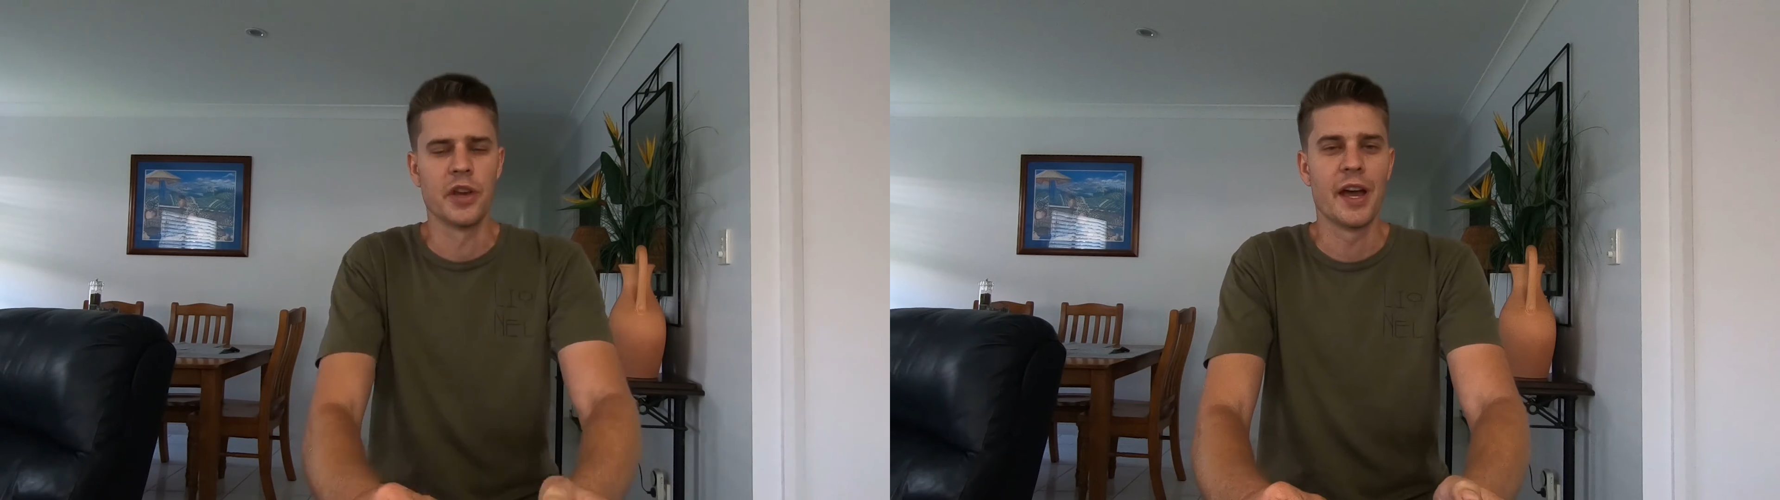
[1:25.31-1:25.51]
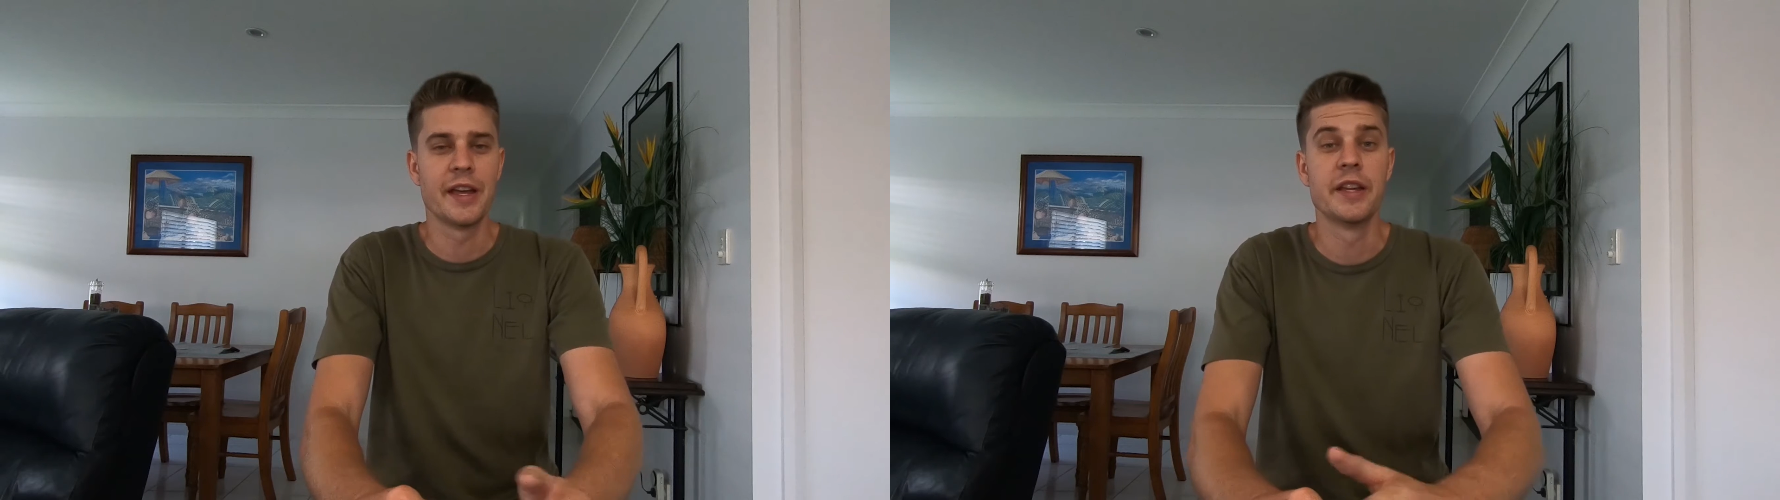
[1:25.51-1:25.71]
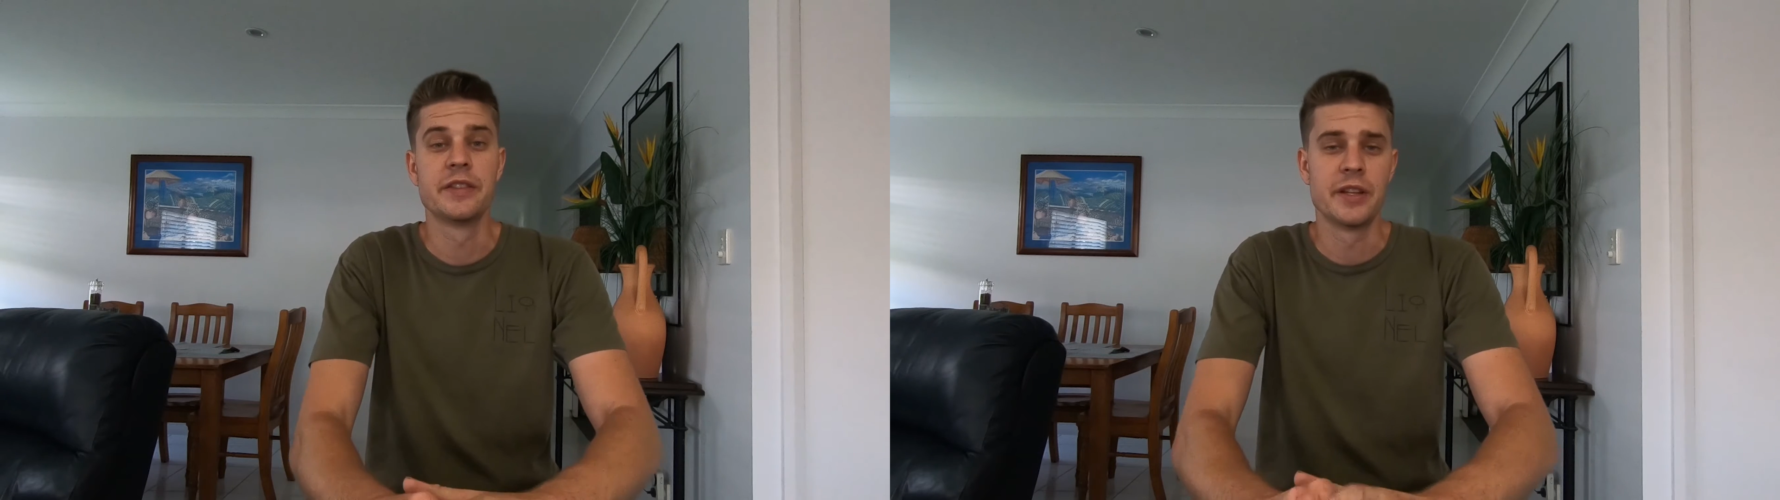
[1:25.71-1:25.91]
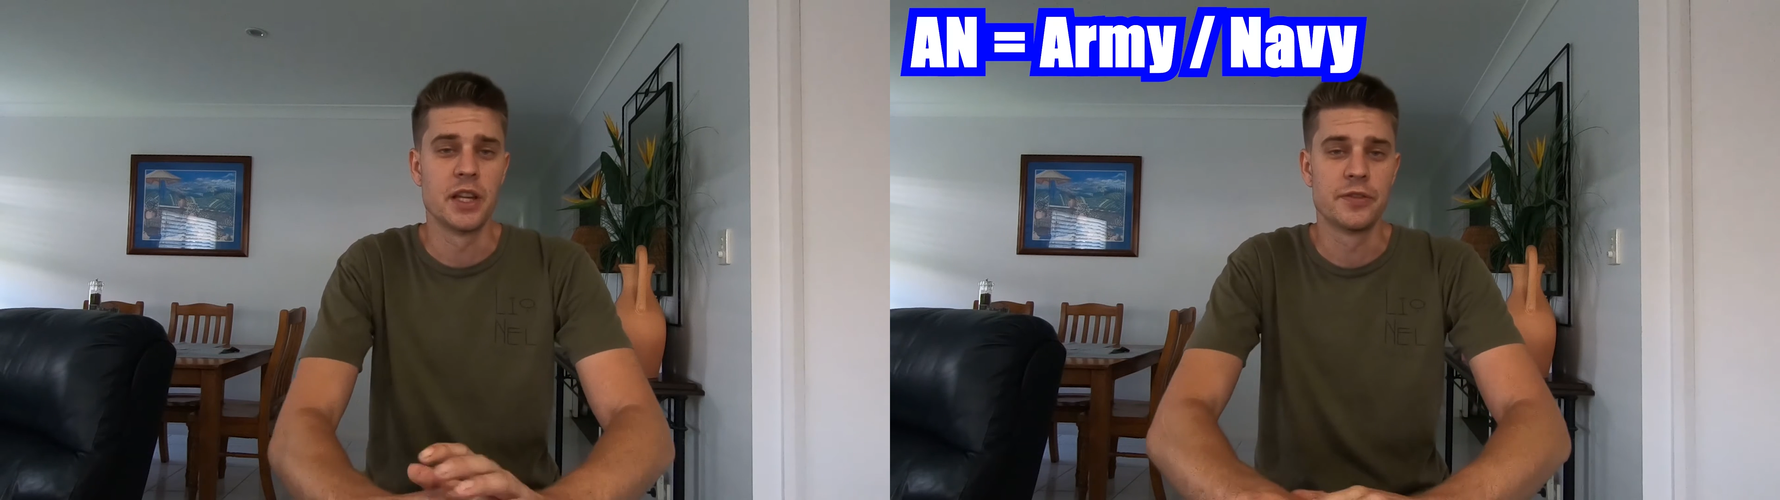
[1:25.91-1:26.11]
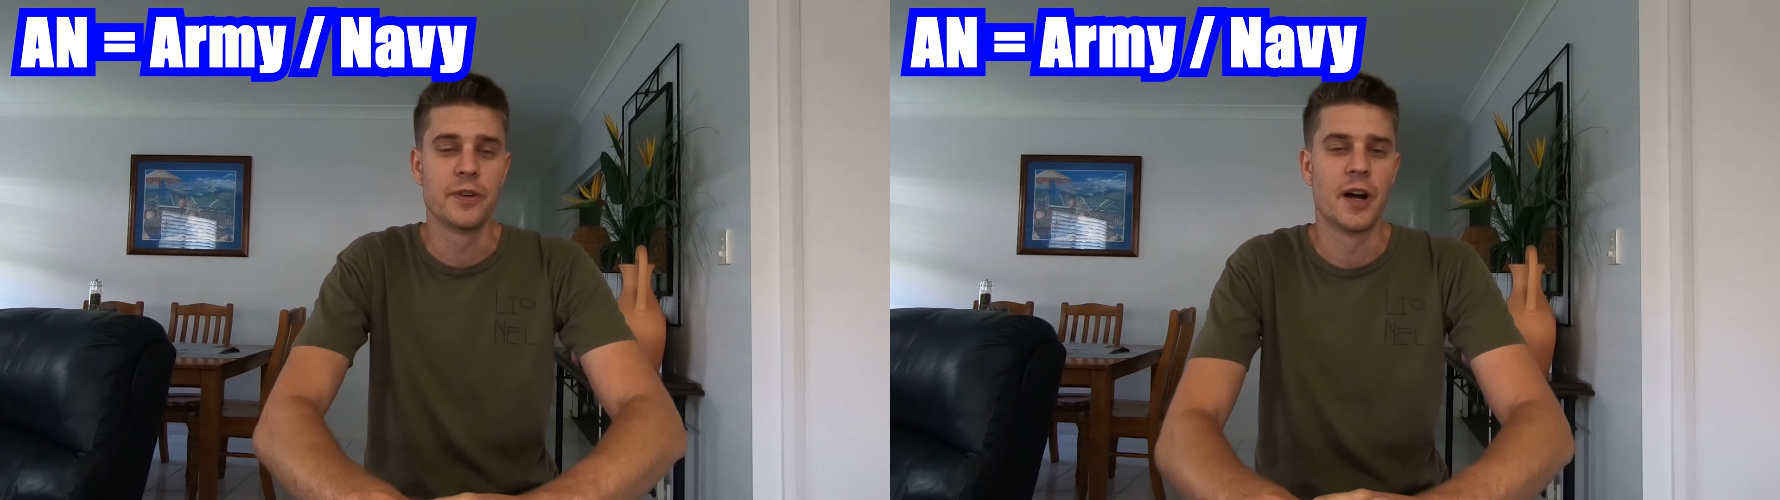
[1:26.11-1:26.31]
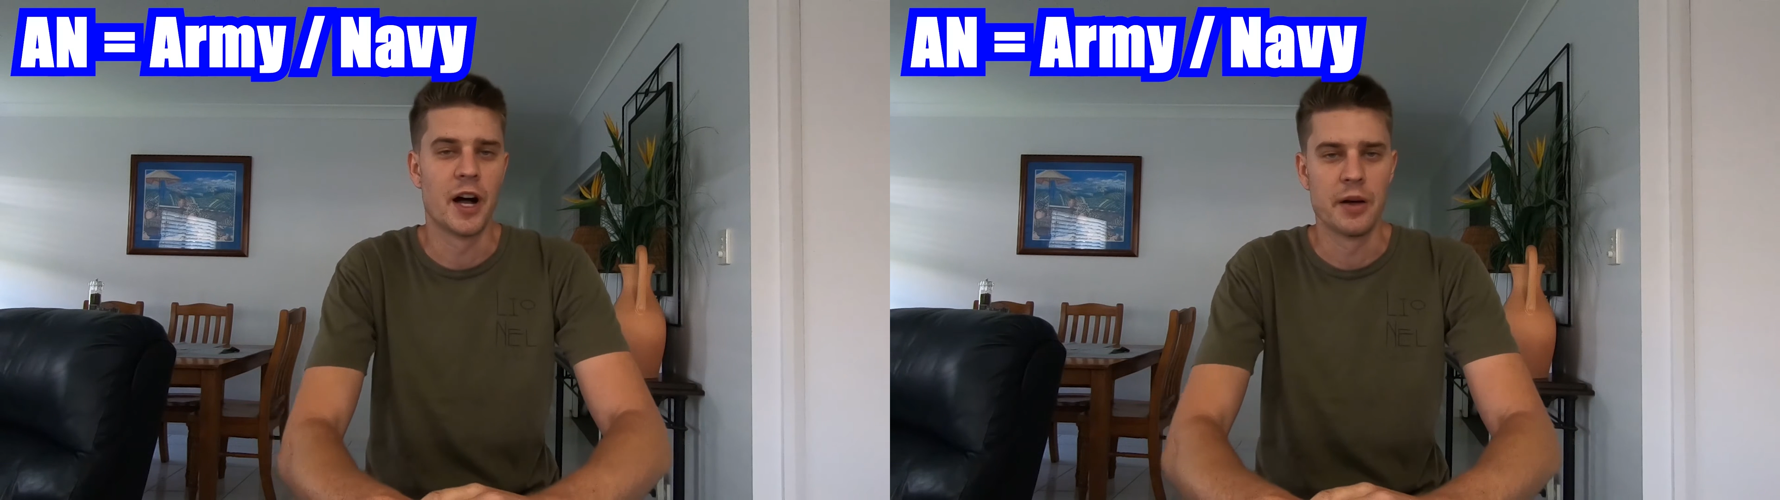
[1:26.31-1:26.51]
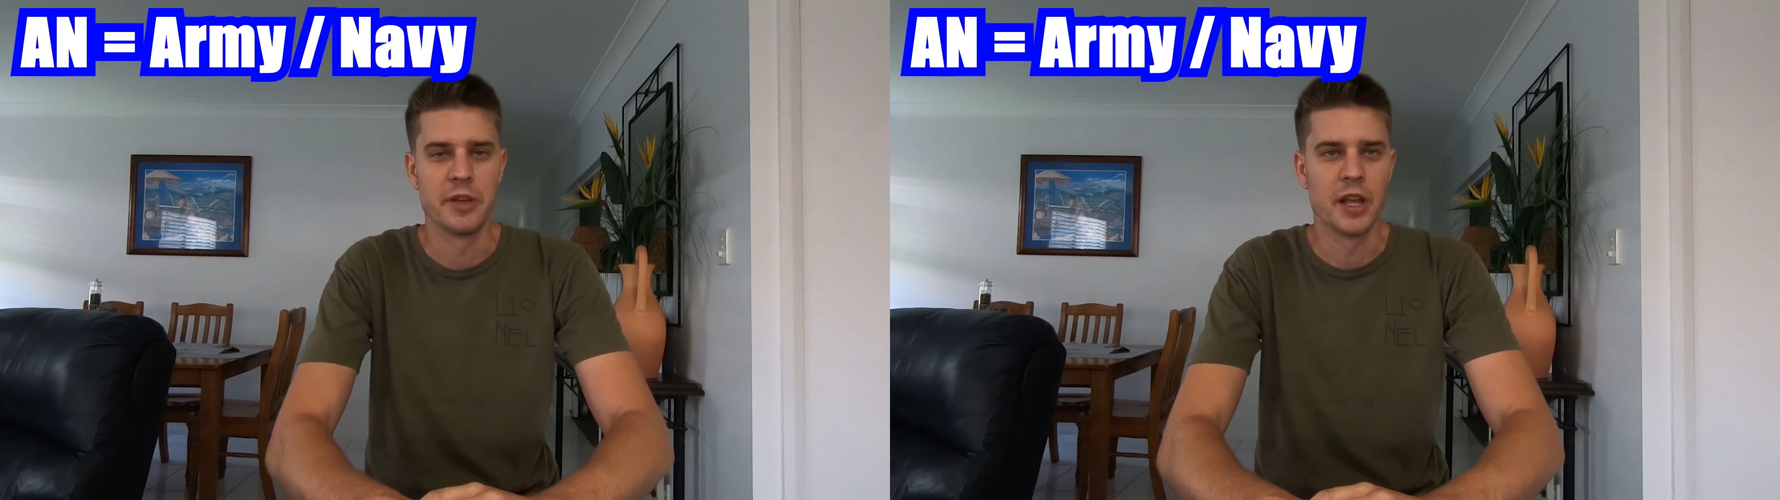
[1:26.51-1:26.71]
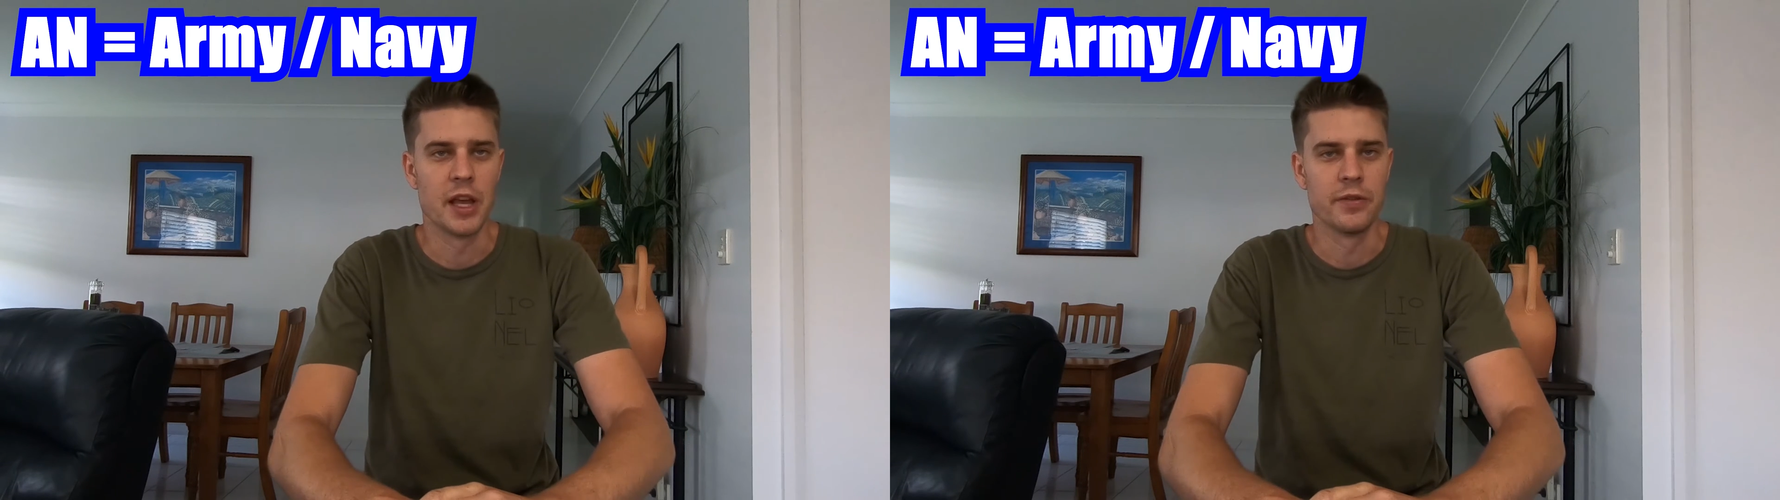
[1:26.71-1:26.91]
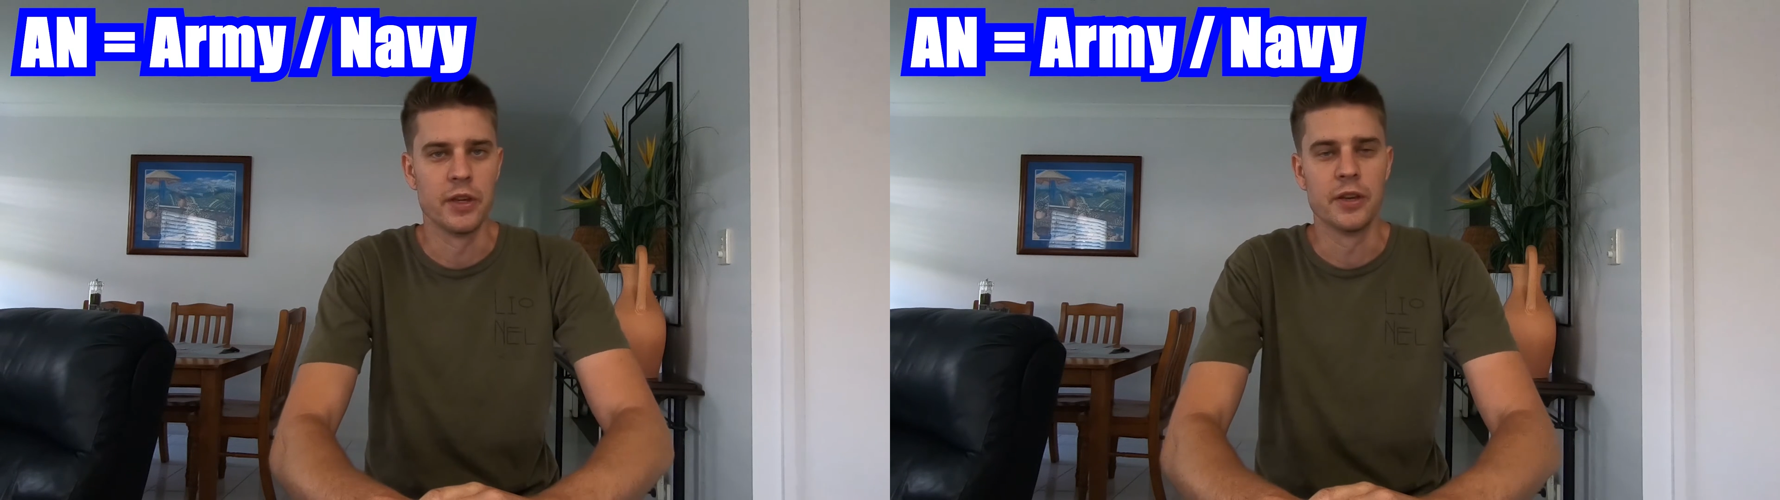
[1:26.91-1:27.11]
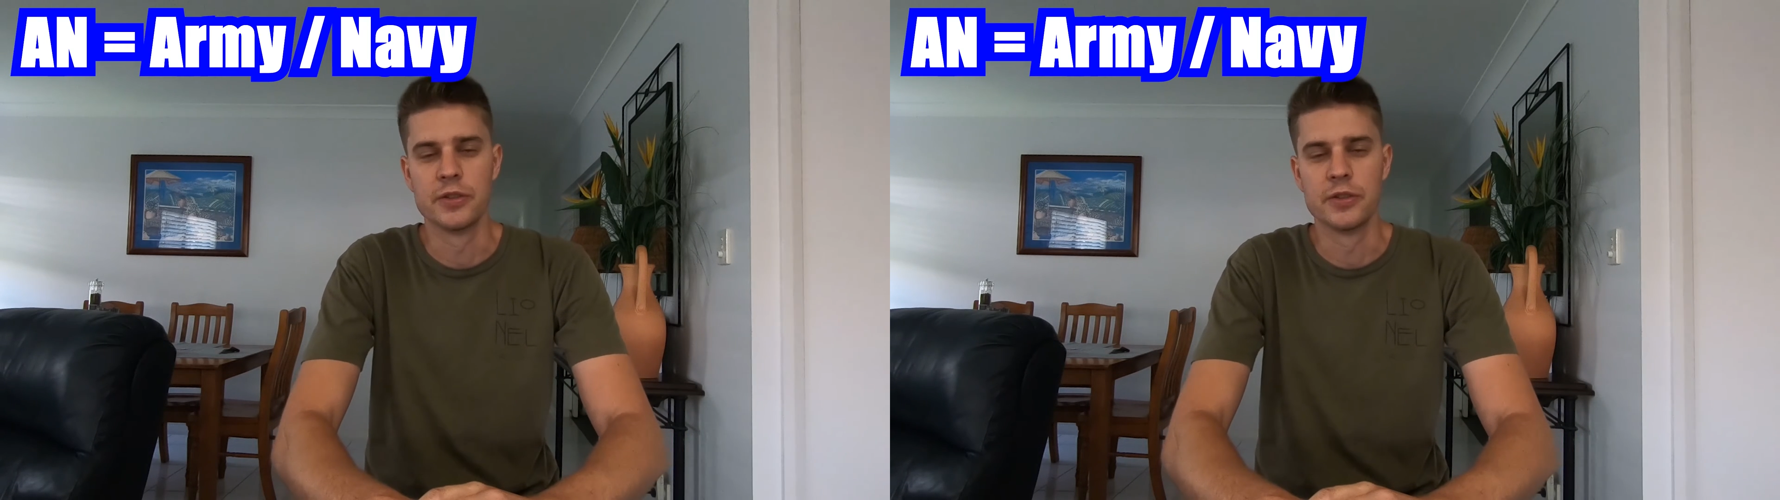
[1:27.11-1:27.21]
So AN stands for Army Navy.